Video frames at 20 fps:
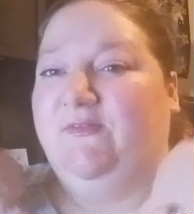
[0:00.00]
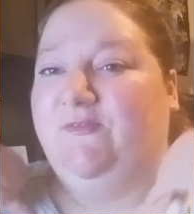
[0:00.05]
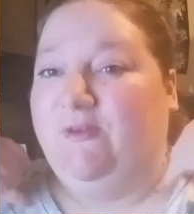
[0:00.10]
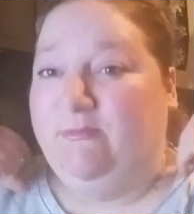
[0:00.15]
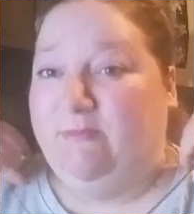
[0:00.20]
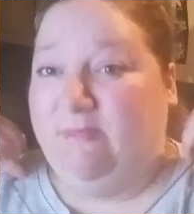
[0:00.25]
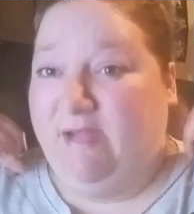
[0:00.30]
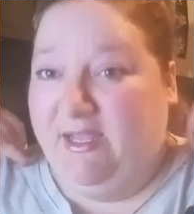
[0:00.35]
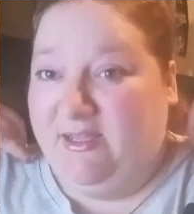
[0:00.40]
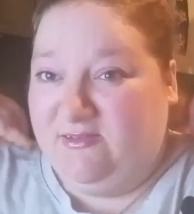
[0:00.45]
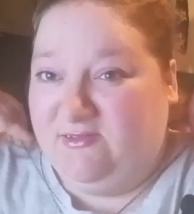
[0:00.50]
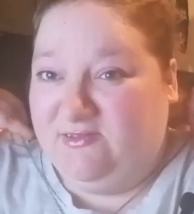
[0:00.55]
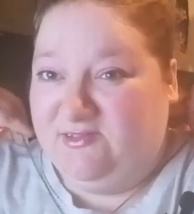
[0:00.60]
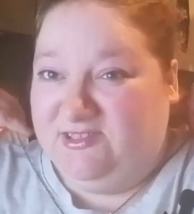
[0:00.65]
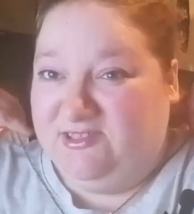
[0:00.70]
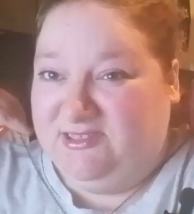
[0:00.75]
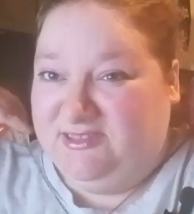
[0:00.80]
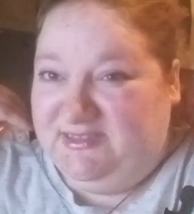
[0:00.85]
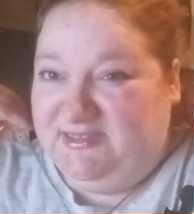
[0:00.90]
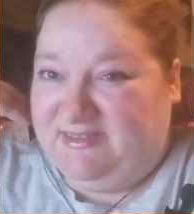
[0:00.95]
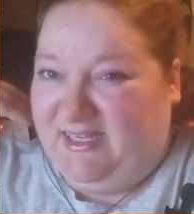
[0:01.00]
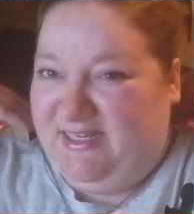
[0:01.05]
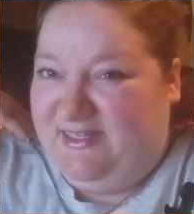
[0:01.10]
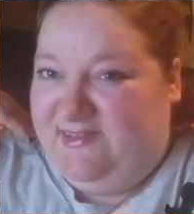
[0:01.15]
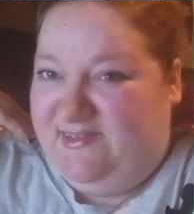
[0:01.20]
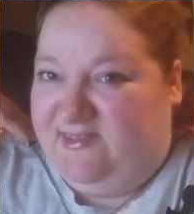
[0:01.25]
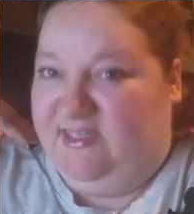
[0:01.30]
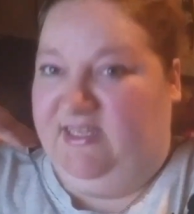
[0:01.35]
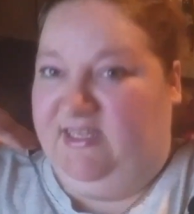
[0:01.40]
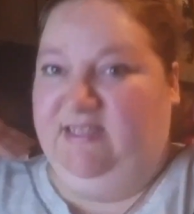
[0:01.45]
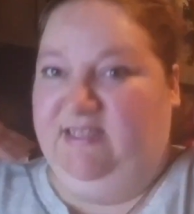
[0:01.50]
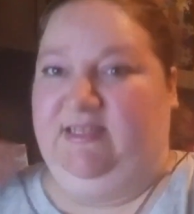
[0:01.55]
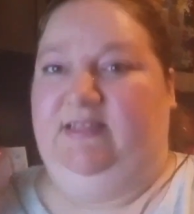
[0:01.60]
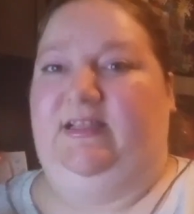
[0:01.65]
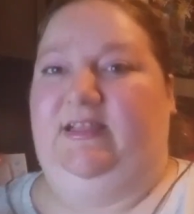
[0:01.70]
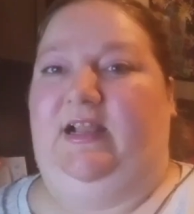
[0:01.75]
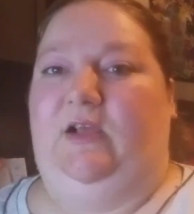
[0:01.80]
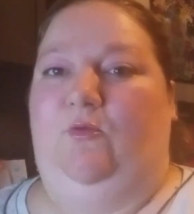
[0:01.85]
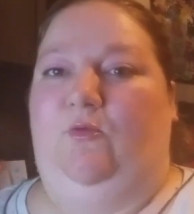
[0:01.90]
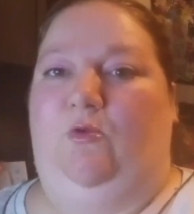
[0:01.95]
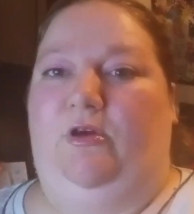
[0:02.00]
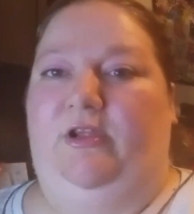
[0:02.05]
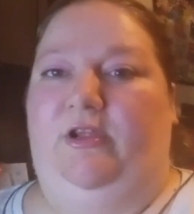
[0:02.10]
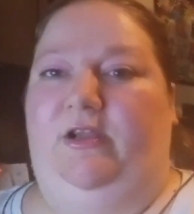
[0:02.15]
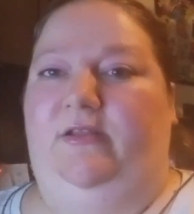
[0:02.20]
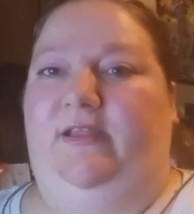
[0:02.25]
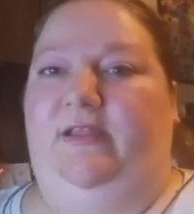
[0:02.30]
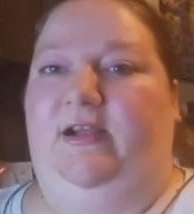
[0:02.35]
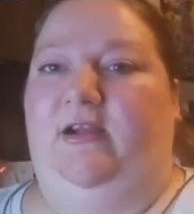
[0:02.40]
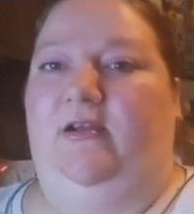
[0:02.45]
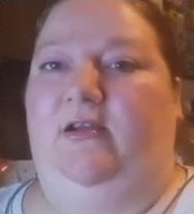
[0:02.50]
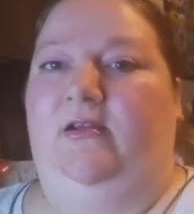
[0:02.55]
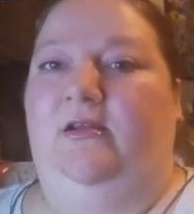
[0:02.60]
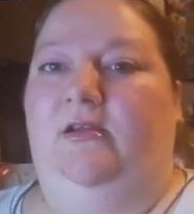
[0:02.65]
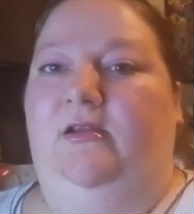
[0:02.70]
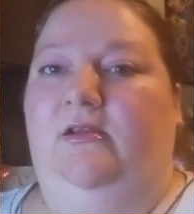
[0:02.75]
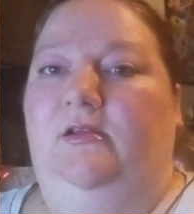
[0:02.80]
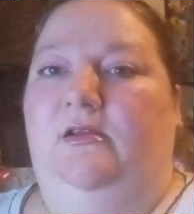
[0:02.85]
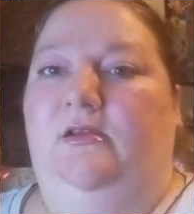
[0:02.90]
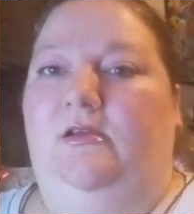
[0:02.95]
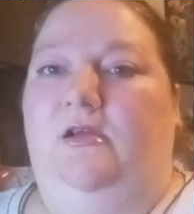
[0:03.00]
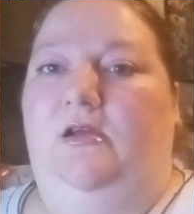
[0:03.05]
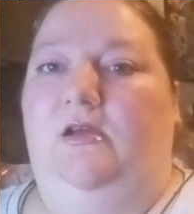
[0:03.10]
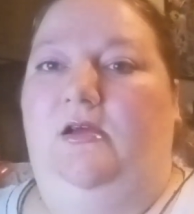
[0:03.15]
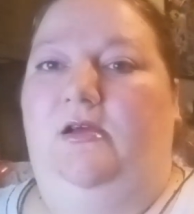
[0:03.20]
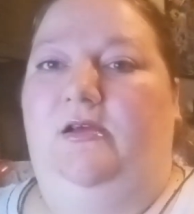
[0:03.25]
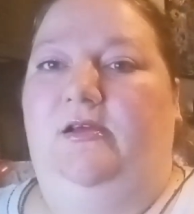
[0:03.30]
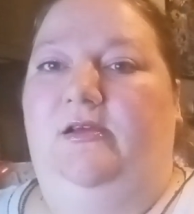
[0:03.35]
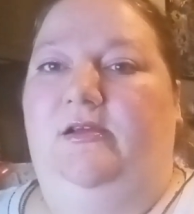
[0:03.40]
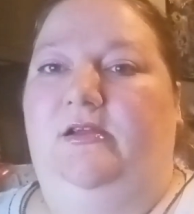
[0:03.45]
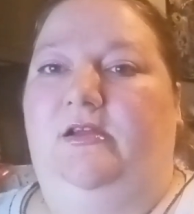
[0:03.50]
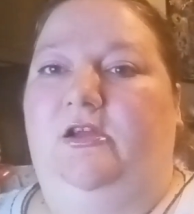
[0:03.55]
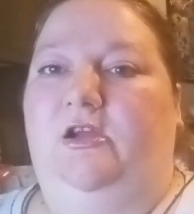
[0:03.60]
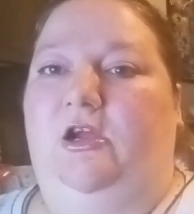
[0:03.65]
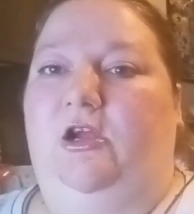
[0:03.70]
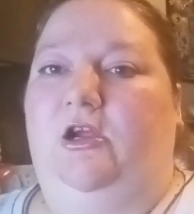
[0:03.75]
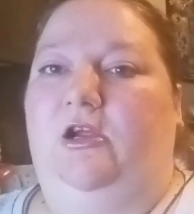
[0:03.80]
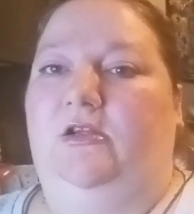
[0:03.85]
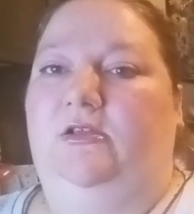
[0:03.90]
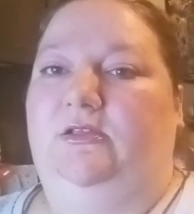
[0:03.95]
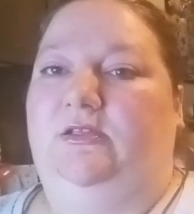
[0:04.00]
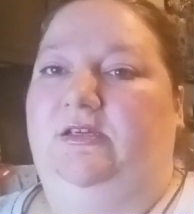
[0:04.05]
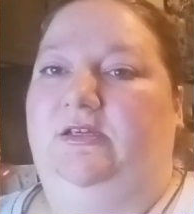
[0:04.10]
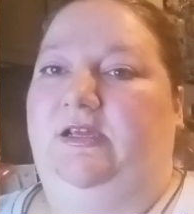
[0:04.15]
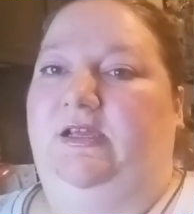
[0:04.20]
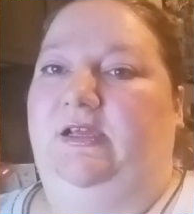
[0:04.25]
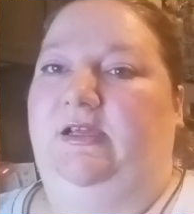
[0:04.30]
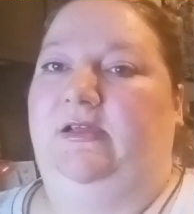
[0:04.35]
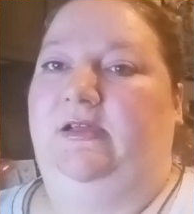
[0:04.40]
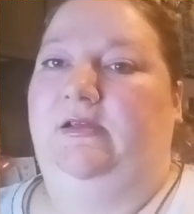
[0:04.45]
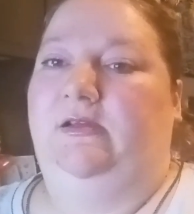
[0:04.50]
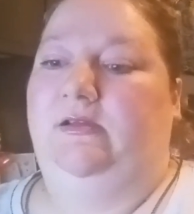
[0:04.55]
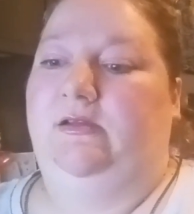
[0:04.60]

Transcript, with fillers: from Michael's because I didn't see anything that I wanted there uh, currently.